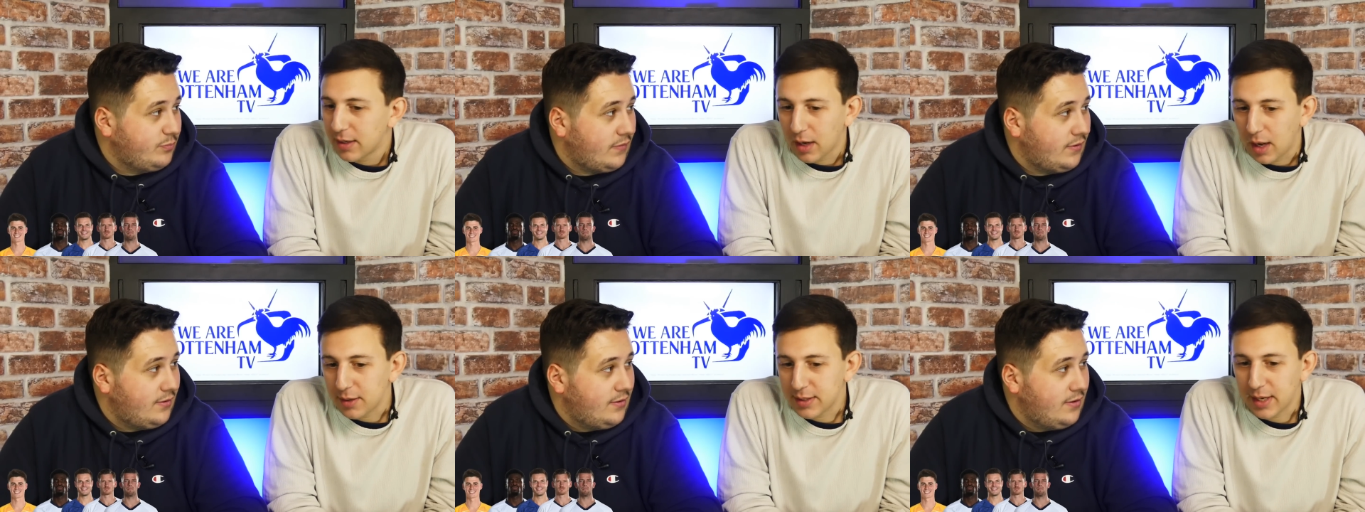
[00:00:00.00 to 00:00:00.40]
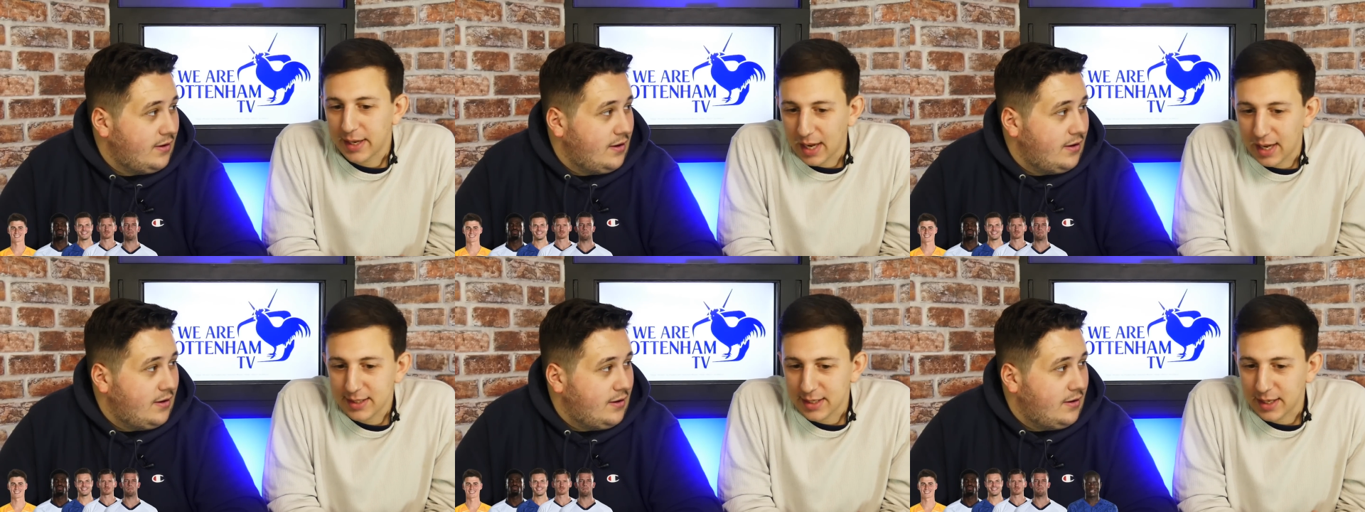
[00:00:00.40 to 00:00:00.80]
Speaker 1: I'd say
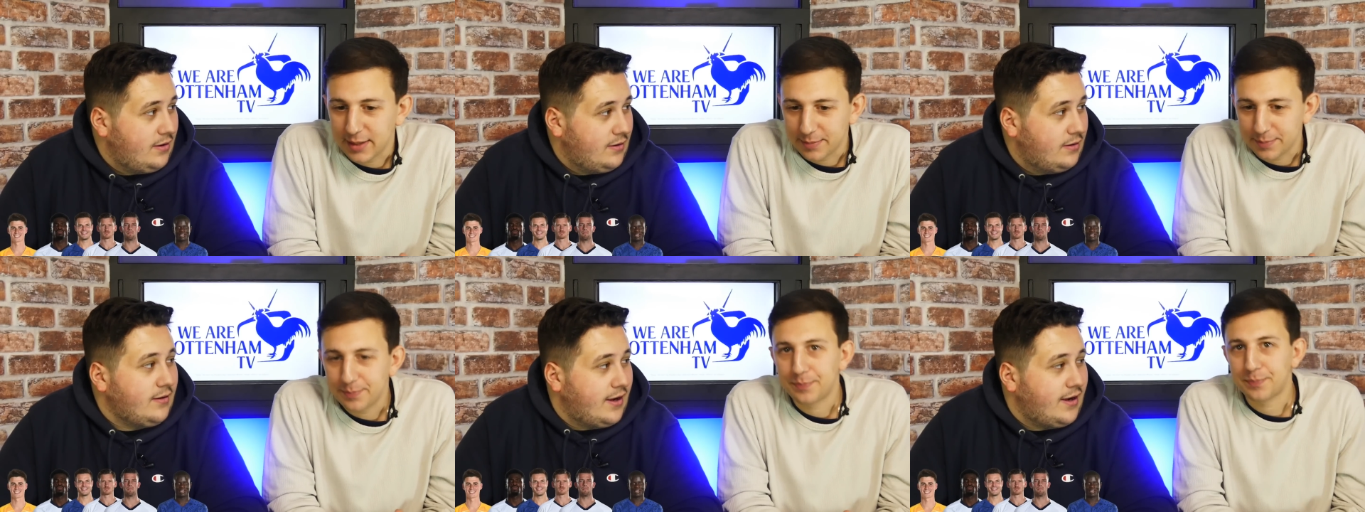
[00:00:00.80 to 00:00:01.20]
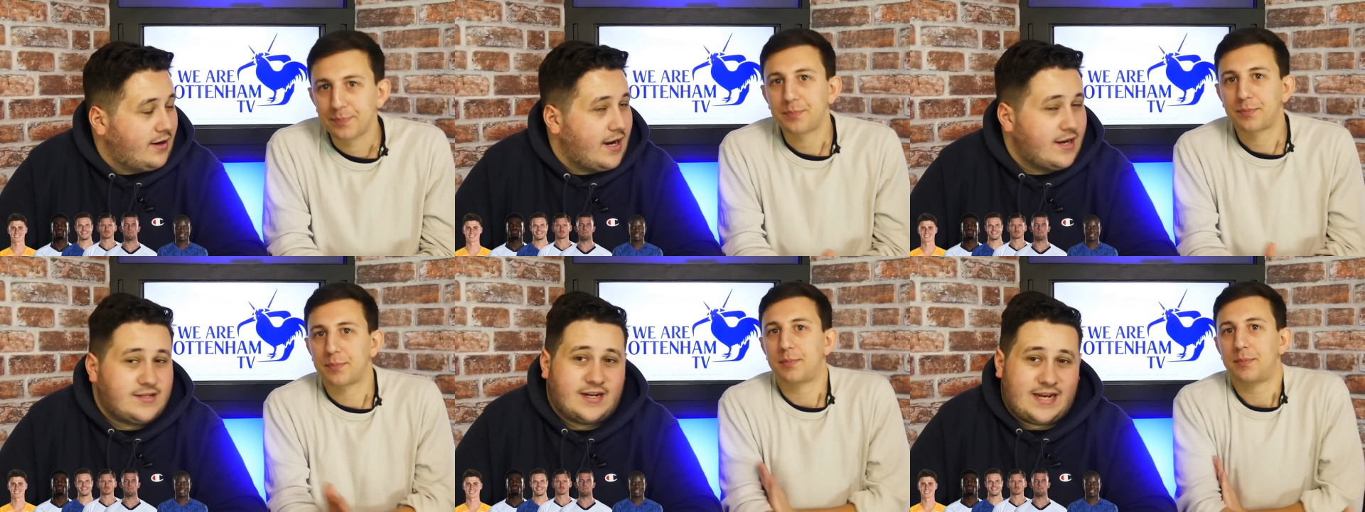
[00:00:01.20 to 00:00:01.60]
Kante. Yeah,
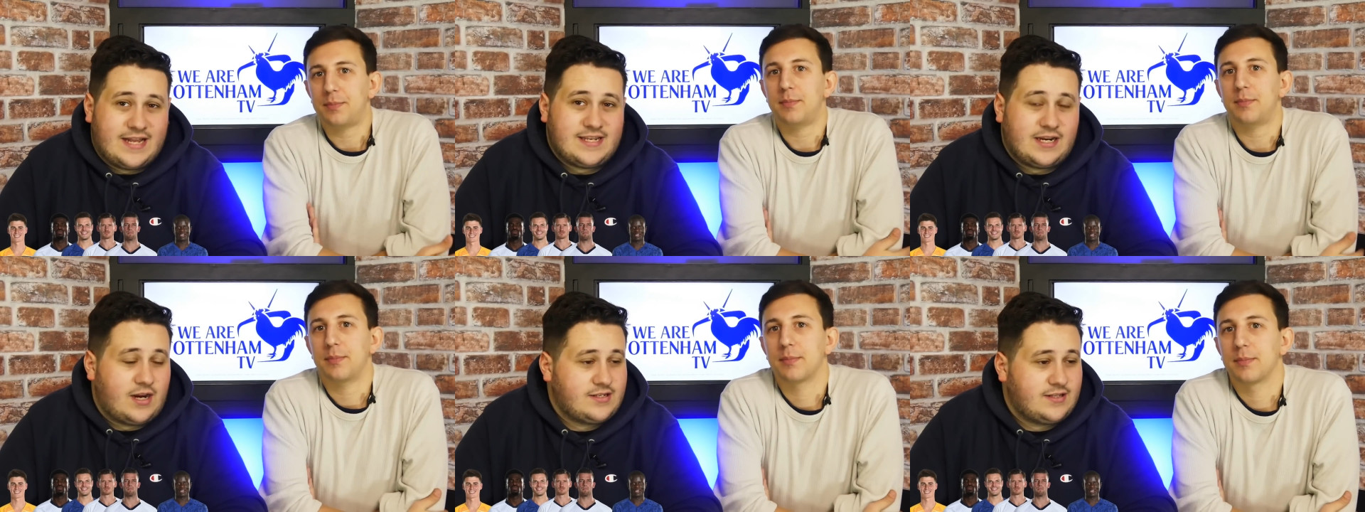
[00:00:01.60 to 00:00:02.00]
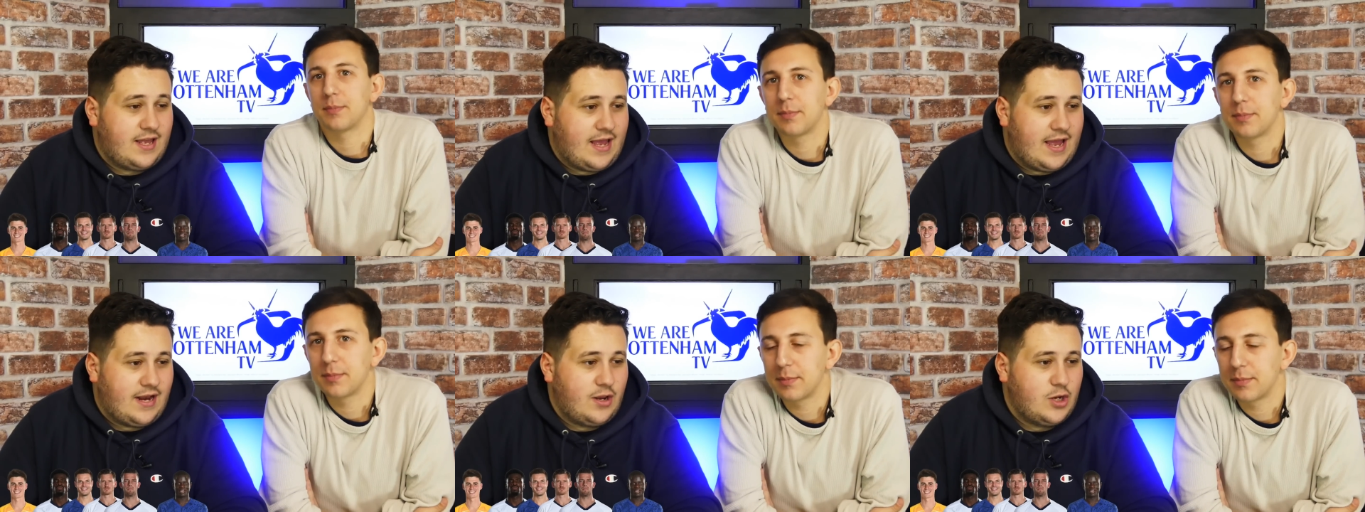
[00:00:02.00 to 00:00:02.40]
okay, so Kante goes in there,
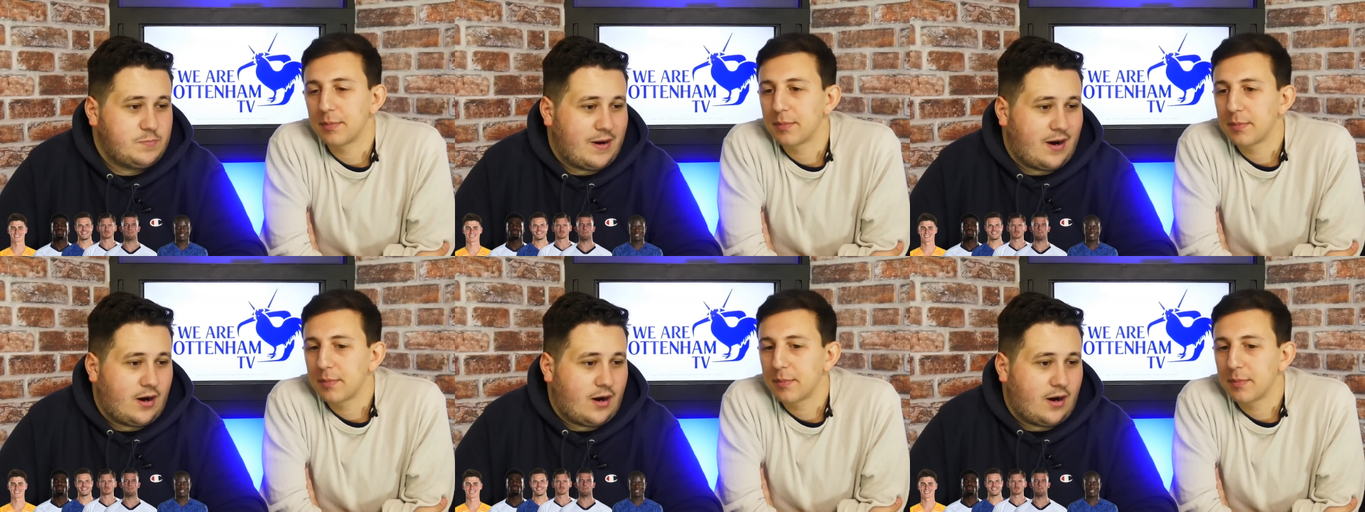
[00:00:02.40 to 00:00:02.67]
and who's better